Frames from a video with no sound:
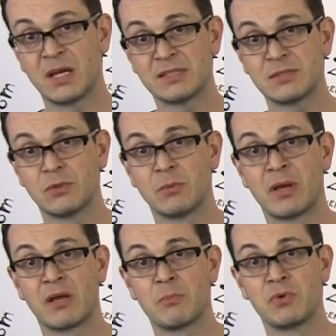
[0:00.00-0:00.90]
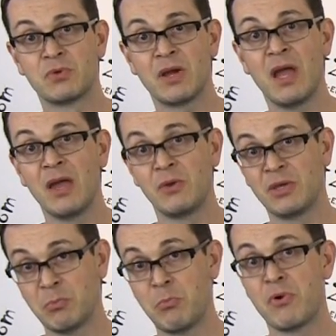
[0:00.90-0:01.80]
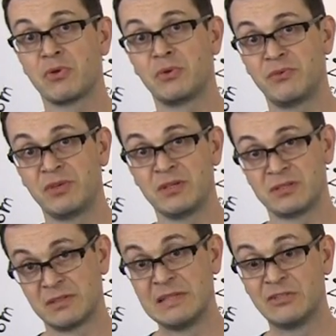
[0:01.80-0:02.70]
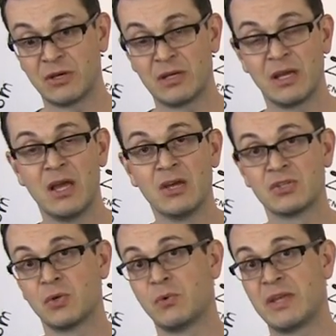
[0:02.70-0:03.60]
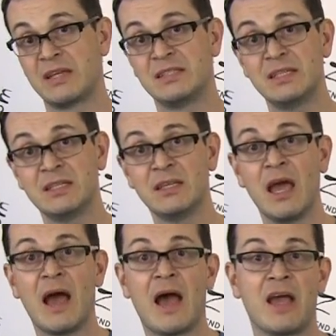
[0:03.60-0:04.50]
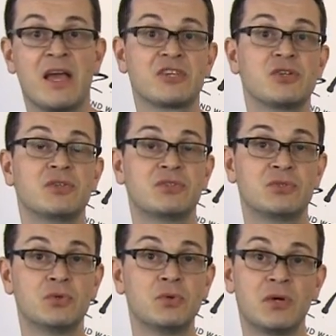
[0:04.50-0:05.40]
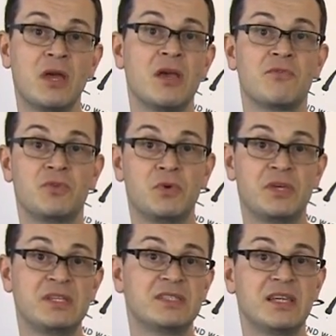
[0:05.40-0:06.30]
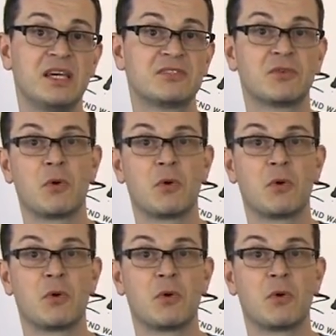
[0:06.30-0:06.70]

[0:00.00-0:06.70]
task on my computer you can burn your fingers literally so what I did I actually took few heat sinks